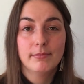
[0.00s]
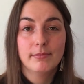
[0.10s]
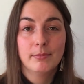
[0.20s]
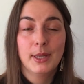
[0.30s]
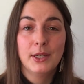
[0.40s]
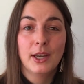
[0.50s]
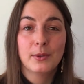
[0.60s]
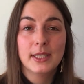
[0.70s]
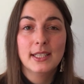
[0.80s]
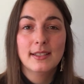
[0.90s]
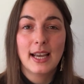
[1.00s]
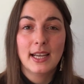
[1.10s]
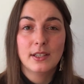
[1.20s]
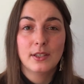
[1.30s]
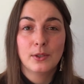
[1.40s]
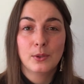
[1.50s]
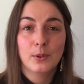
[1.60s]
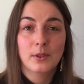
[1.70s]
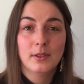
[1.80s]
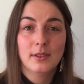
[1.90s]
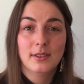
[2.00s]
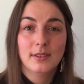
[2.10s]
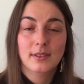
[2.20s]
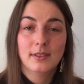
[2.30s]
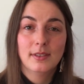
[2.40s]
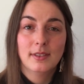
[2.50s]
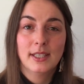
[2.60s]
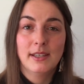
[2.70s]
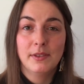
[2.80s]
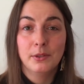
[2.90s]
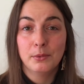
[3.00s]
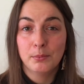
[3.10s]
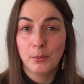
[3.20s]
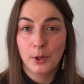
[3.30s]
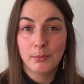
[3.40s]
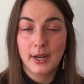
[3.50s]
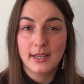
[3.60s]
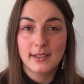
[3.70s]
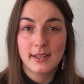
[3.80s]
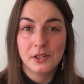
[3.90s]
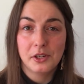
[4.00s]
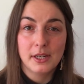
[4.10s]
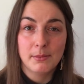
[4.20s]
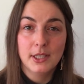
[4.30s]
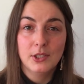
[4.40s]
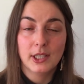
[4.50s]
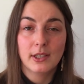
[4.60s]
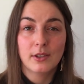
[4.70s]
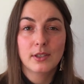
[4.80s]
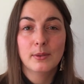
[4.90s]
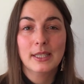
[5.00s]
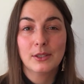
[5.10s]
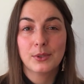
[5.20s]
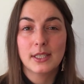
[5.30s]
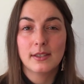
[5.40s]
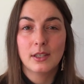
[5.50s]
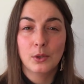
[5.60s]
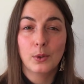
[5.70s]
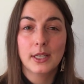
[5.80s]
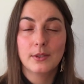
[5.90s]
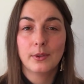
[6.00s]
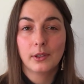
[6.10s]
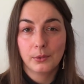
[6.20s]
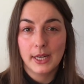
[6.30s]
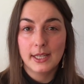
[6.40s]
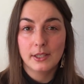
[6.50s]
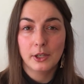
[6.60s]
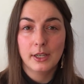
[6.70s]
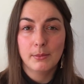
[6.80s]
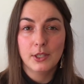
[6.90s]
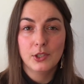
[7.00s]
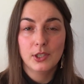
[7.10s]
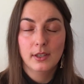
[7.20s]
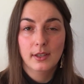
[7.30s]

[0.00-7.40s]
But not only does ISO give you more brightness in your image, it can also increase the noise or the grain in your image.